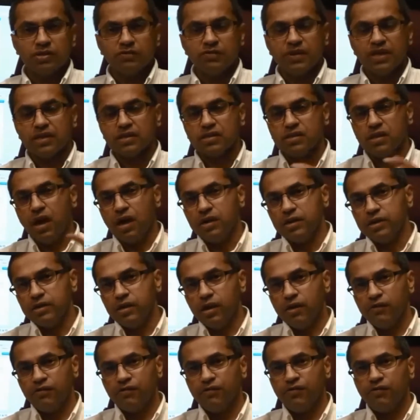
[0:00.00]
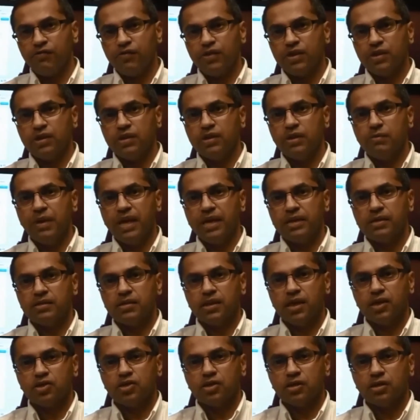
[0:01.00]
As we started off with the debate
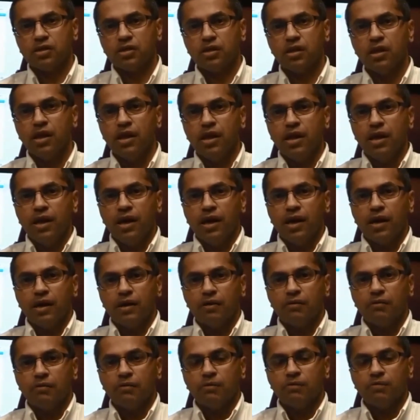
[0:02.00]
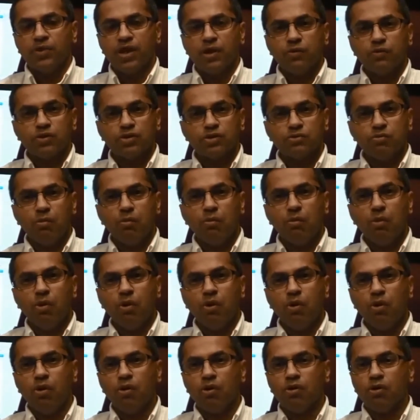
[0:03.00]
section, there was
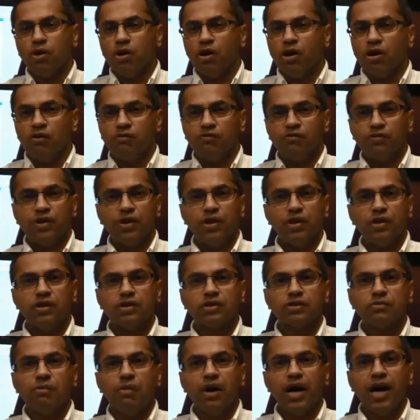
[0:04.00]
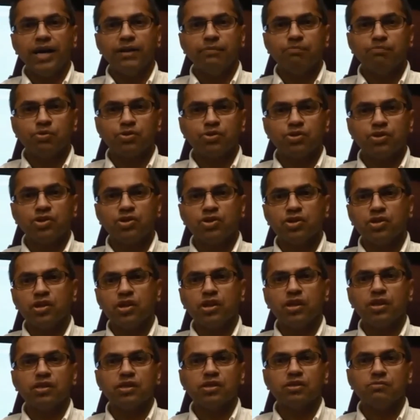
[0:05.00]
more of here's my
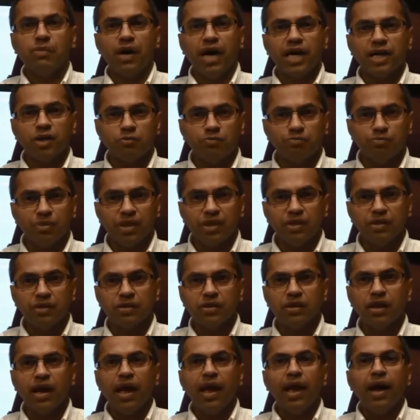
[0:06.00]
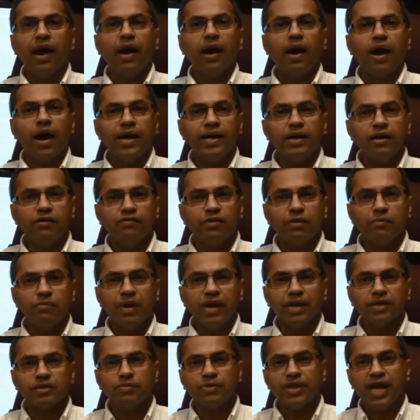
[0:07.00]
position, here's my opinion kind of
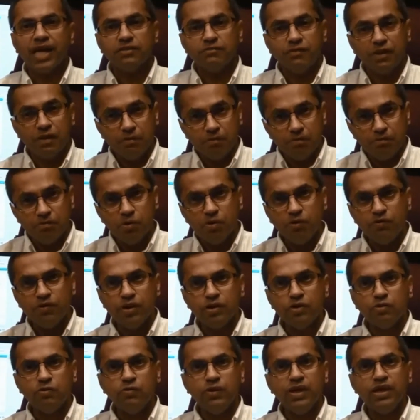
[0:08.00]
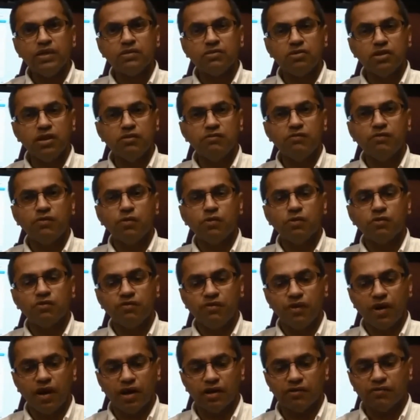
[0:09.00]
debates. But as we moved into week 3, 4,
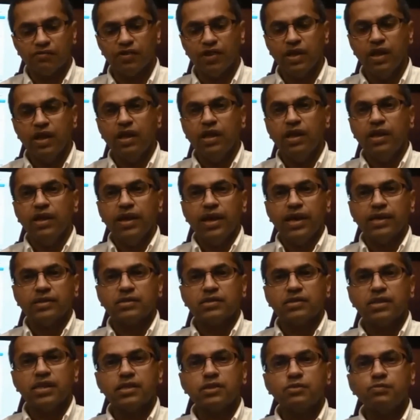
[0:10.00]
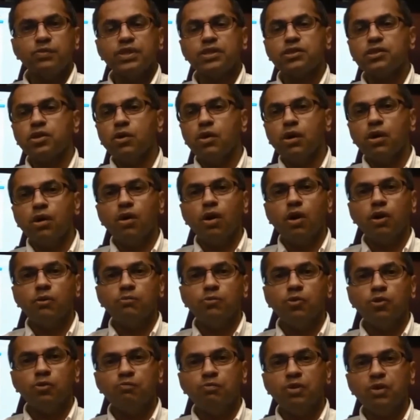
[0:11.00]
5, and 6, we saw a
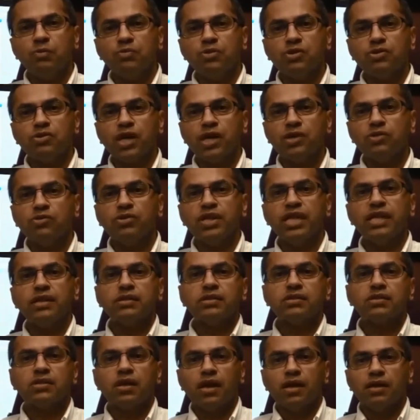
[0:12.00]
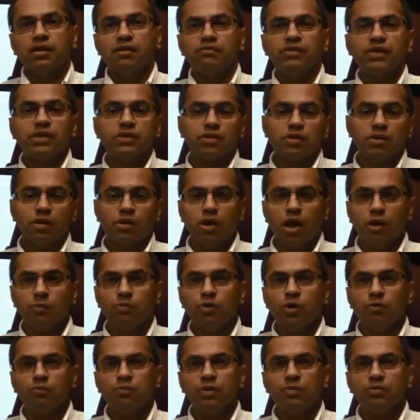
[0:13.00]
lot more people trying to reconcile. We saw a
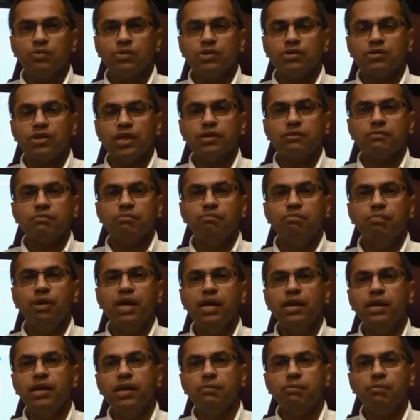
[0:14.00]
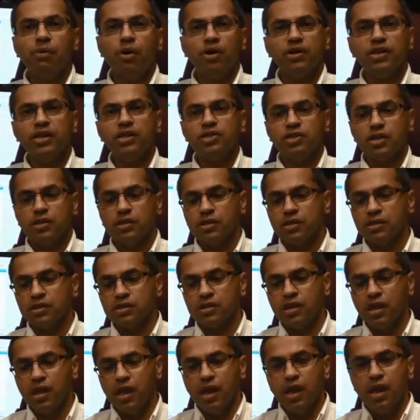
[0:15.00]
lot more people trying to build upon each
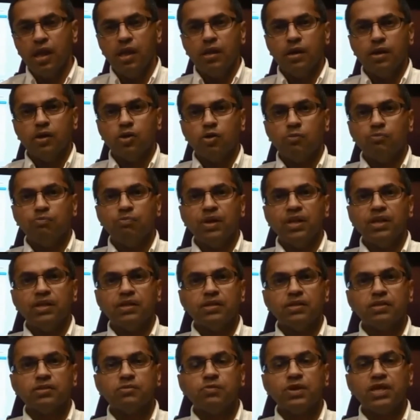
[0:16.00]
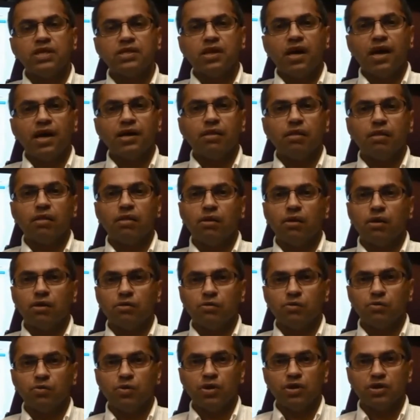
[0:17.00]
other's opinions, which I
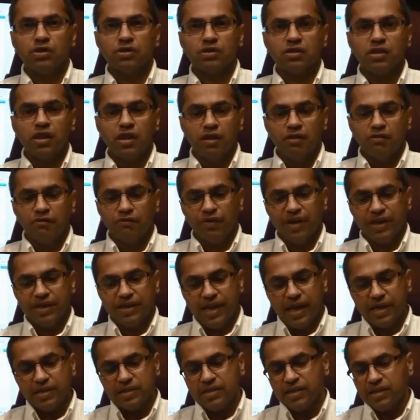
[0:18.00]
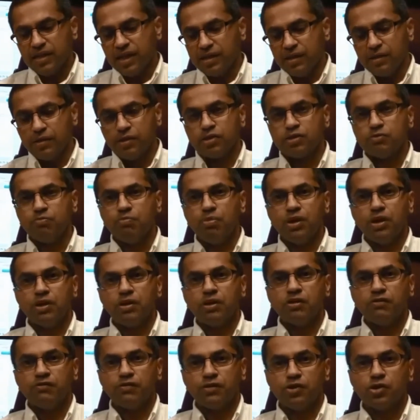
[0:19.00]
thought was fantastic and in the
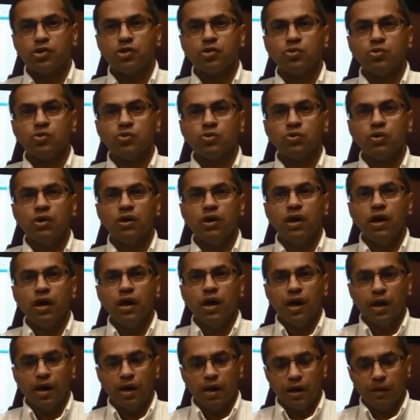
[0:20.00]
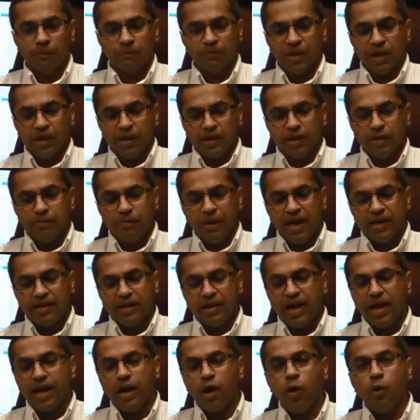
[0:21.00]
spirit of a true
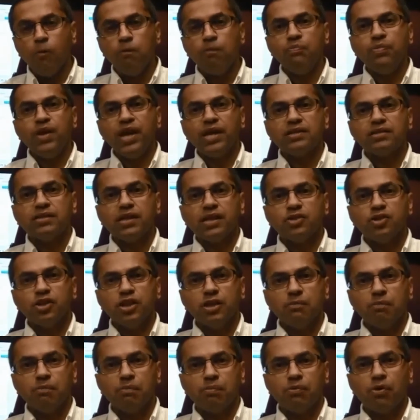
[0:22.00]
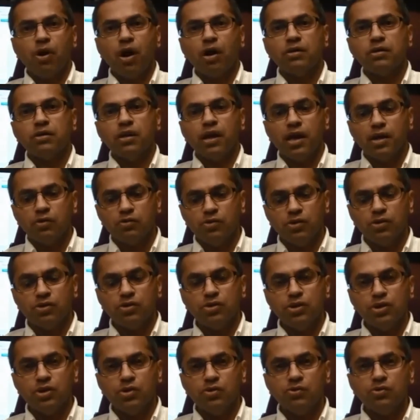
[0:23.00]
debate. And I hope that's actually brought out
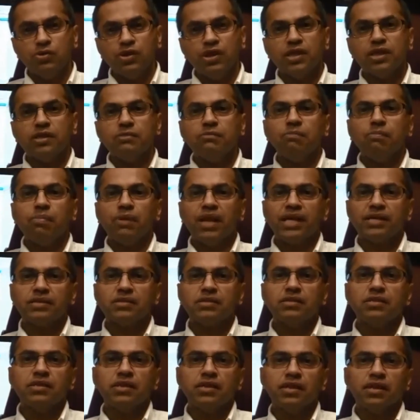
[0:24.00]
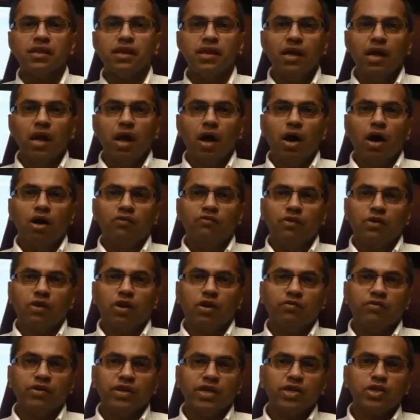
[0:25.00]
to you the complexity of a
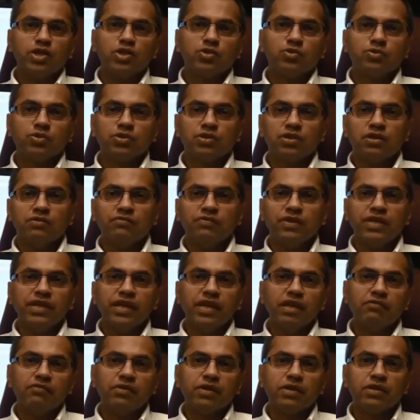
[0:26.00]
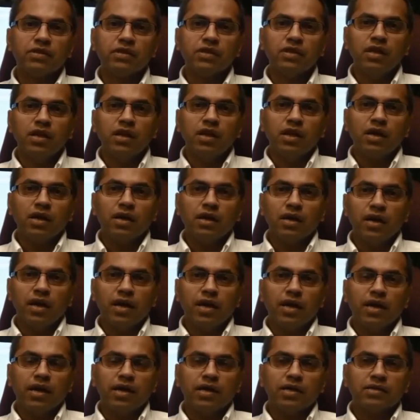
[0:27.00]
lot of the issues that we deal with
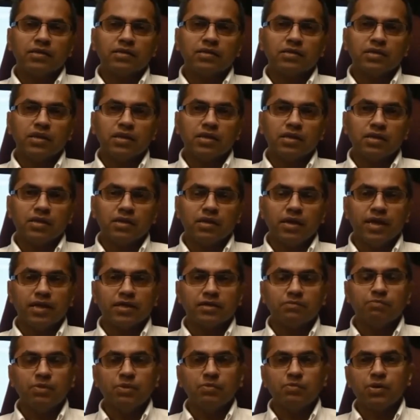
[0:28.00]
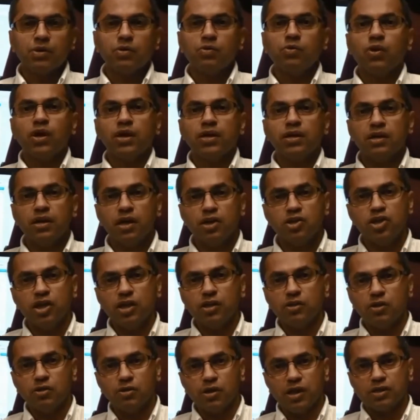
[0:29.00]
as people who are
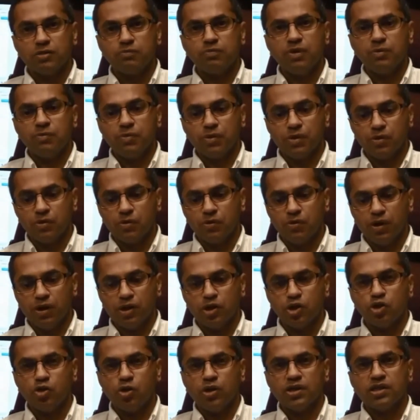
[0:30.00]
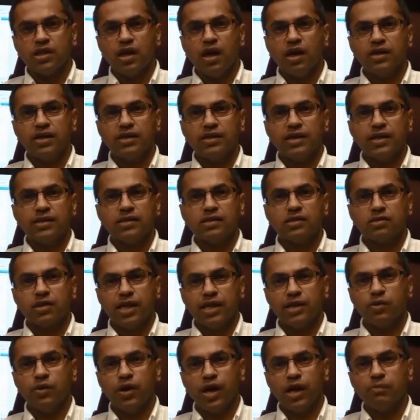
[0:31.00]
nudging, or as people who are choice architects
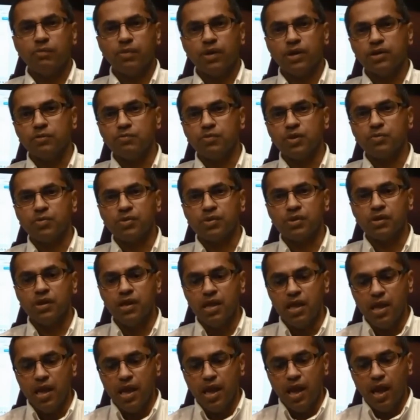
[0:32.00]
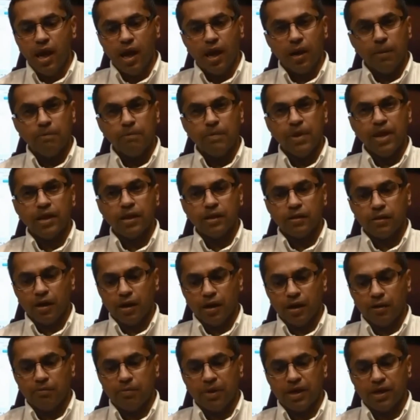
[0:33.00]
trying to help other people make
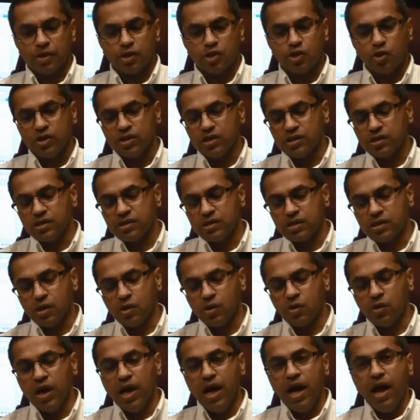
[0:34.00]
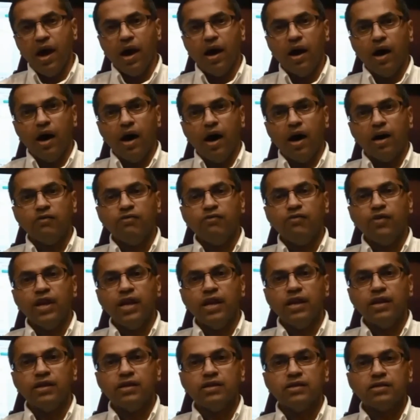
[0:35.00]
better choices. So our
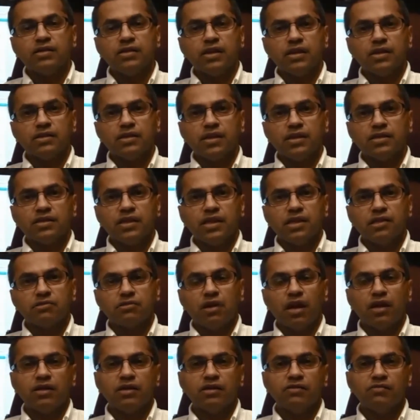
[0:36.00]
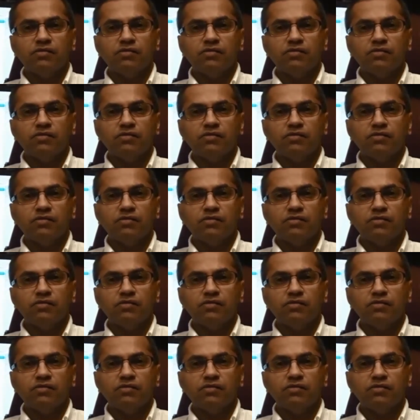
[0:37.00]
field is, as I said,